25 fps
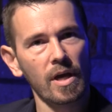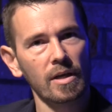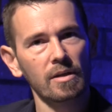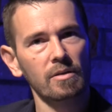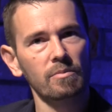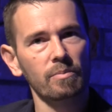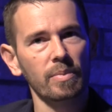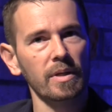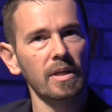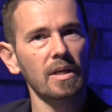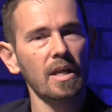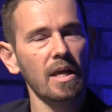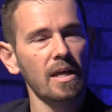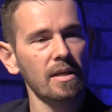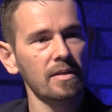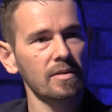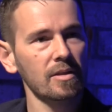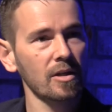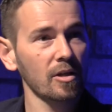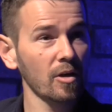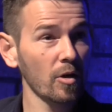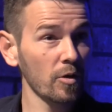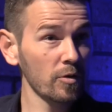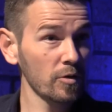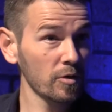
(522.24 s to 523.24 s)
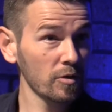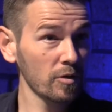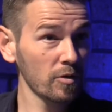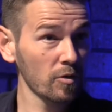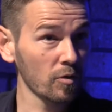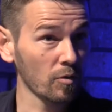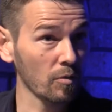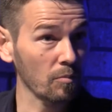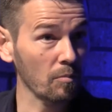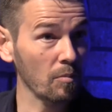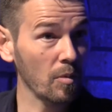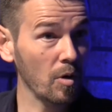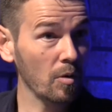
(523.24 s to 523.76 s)
hadn't been as close to
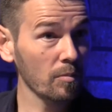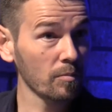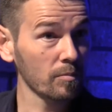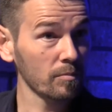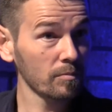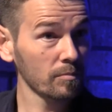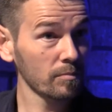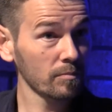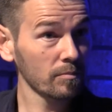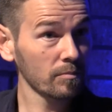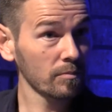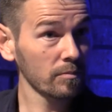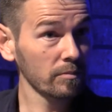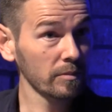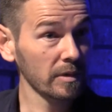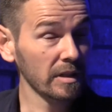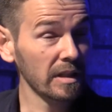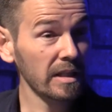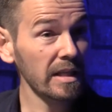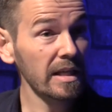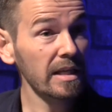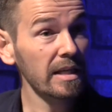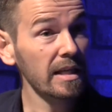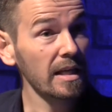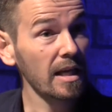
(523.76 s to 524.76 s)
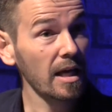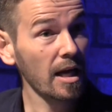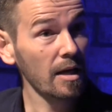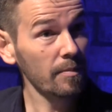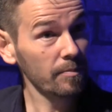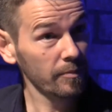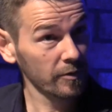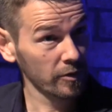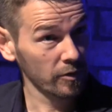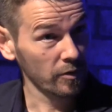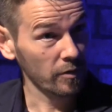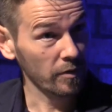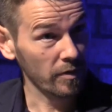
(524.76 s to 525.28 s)
your mom leading
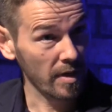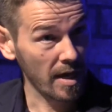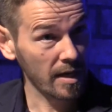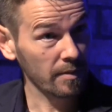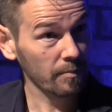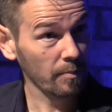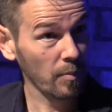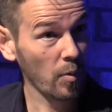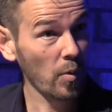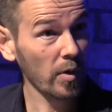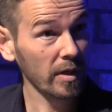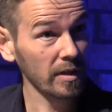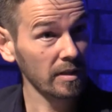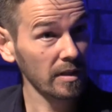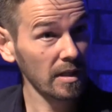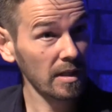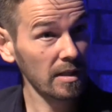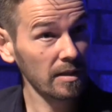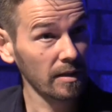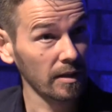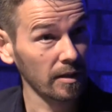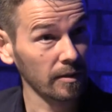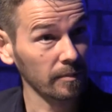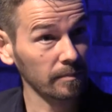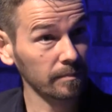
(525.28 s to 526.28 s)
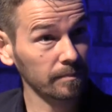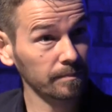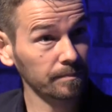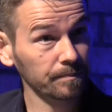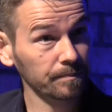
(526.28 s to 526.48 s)
up to that point either.